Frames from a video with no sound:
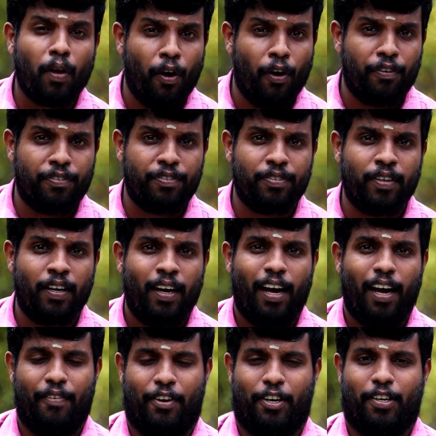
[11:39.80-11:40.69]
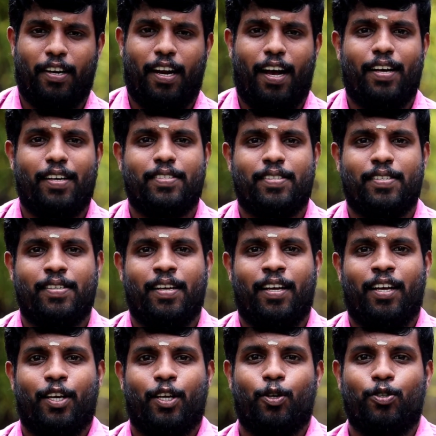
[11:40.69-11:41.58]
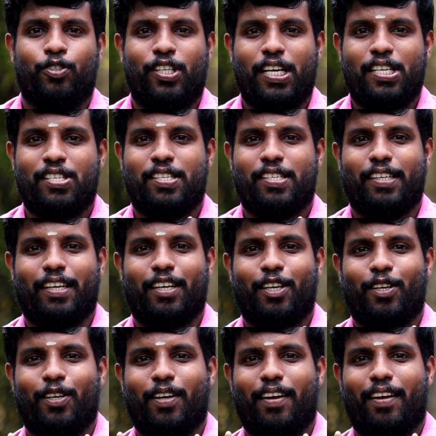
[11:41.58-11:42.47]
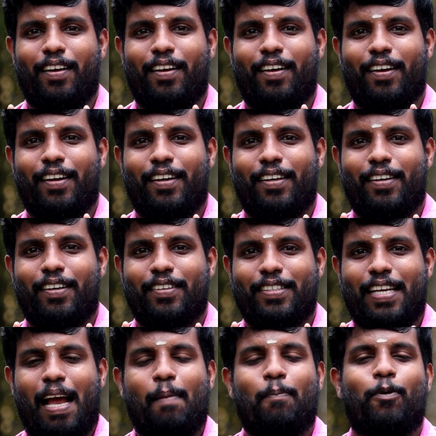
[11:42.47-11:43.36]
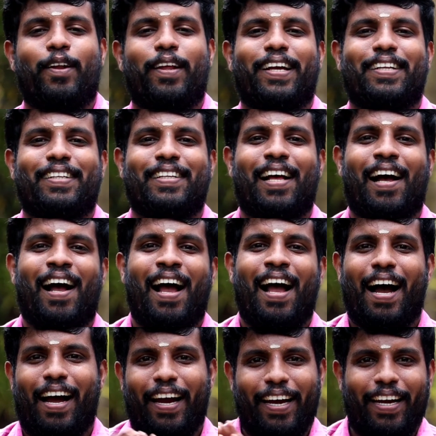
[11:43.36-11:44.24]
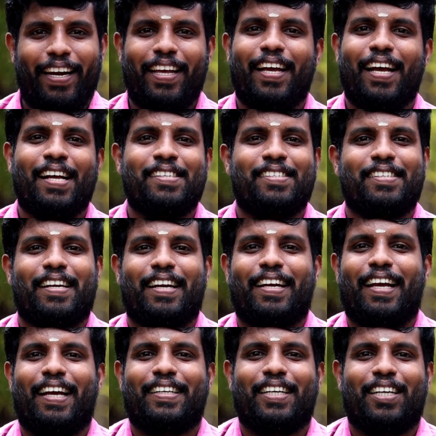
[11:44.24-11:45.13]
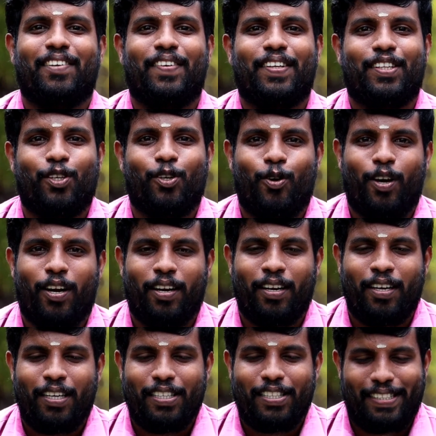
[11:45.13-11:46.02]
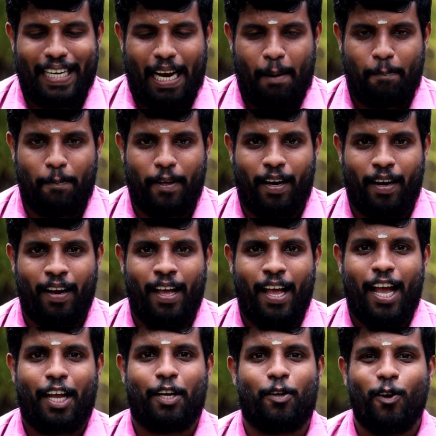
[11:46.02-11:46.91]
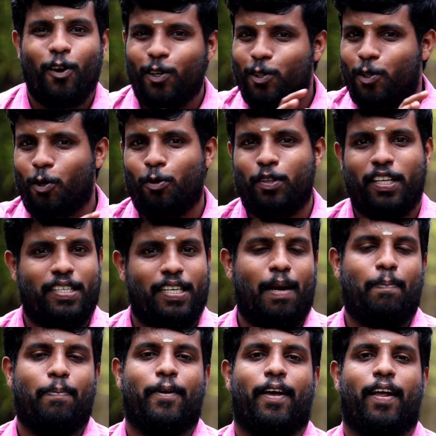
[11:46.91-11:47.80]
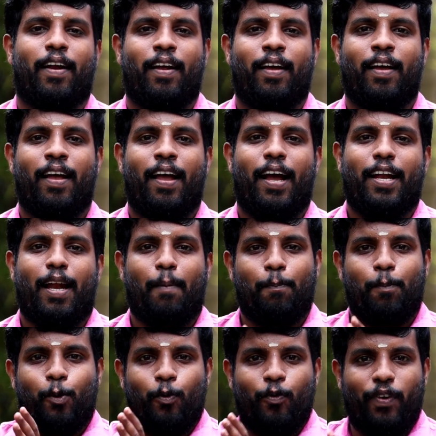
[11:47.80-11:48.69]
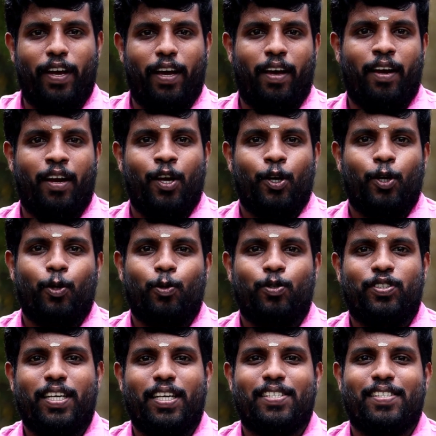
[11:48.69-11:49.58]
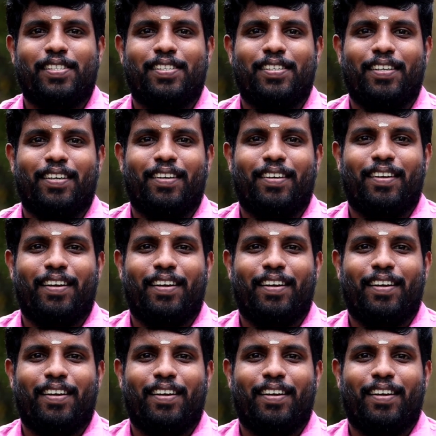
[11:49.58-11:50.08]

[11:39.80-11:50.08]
of our class. You just tabulate the ideas related with your chapter and go through the chapter and up to where you just